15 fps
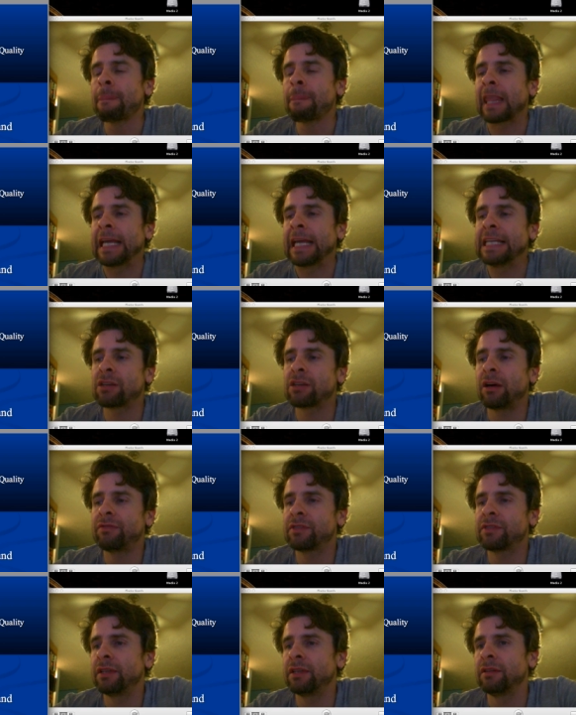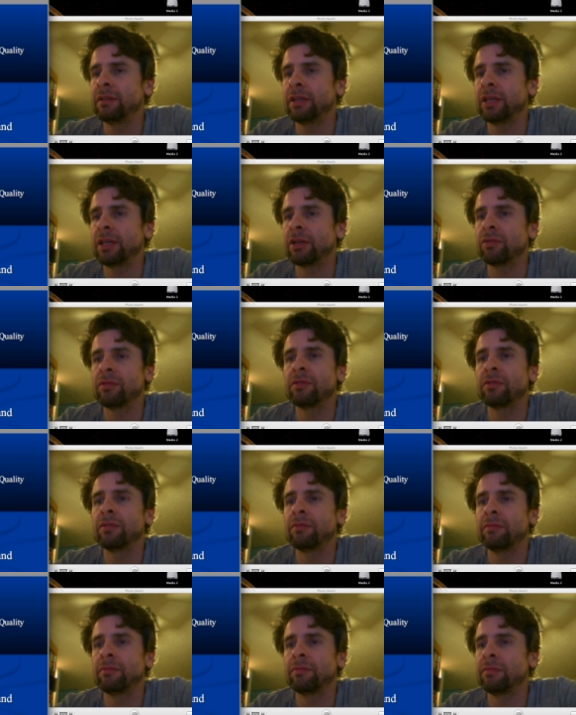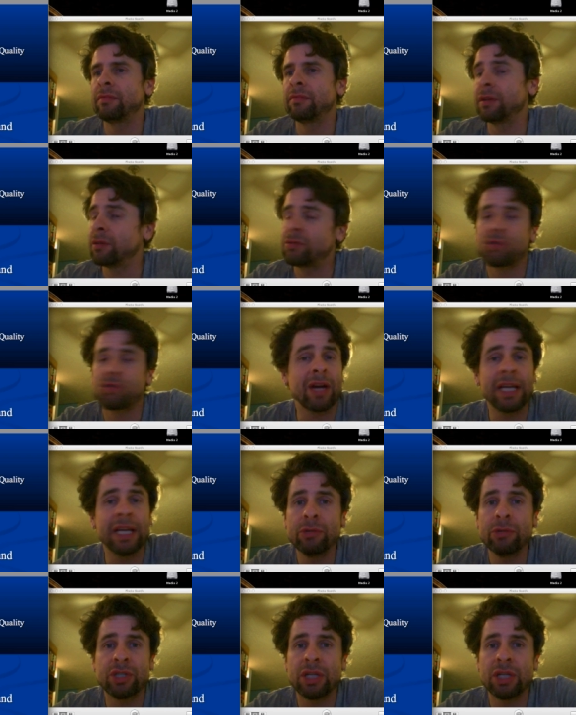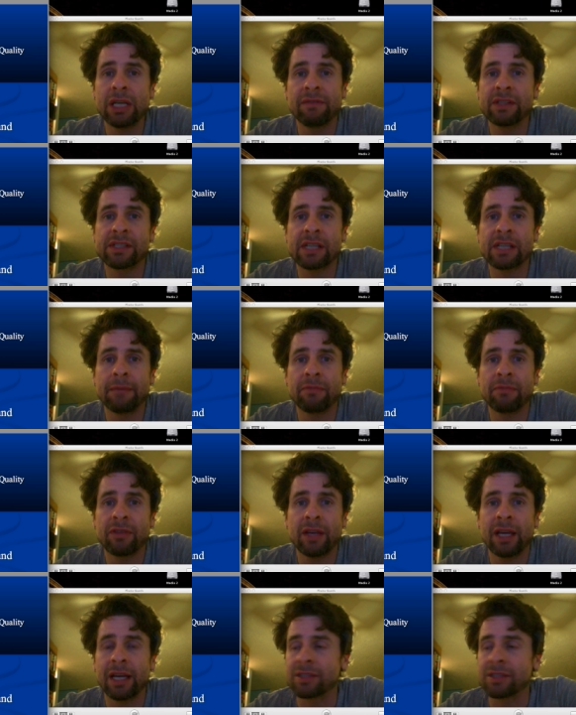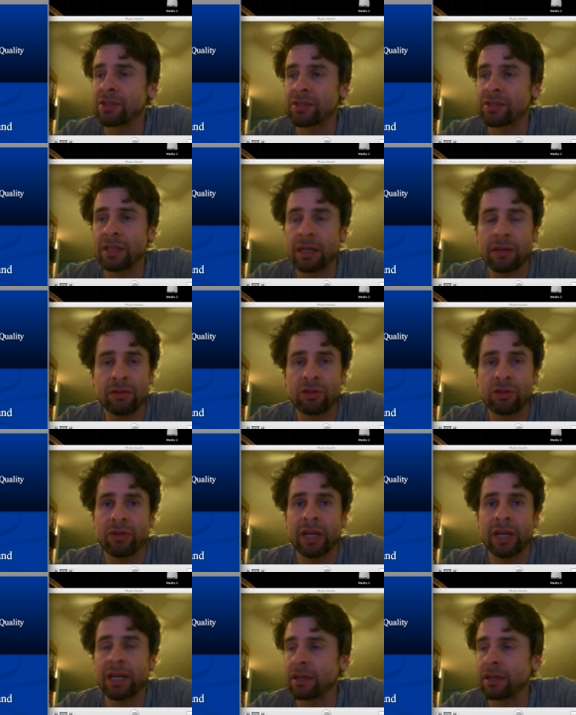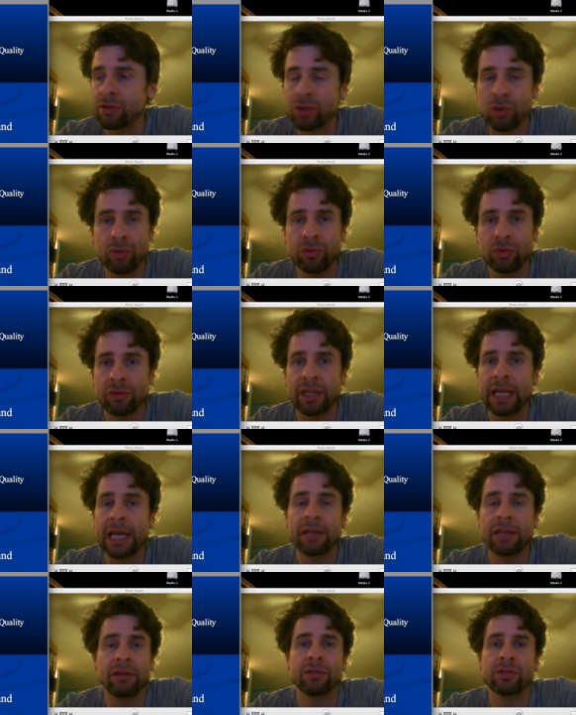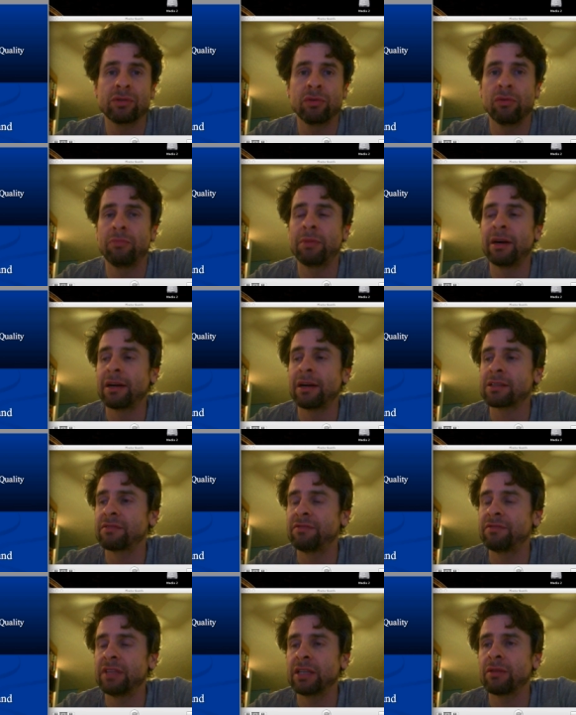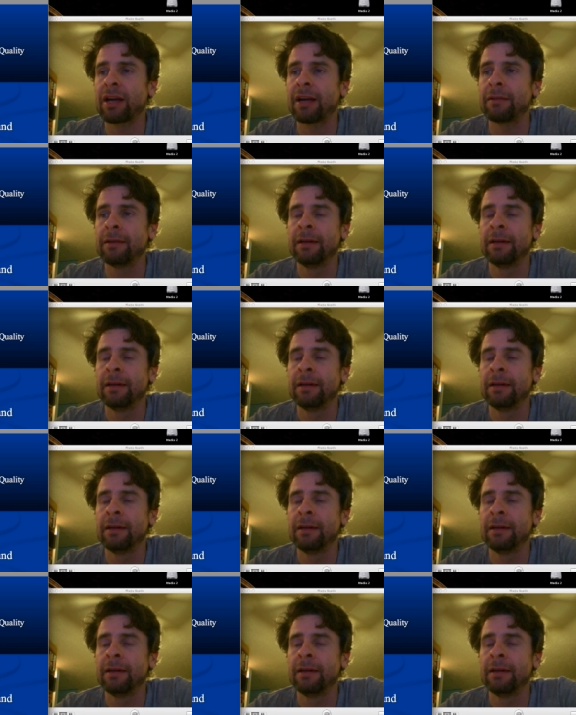is often, trying to achieve the same thing. It's just another trick, another tool in the editor's toolbox to figure out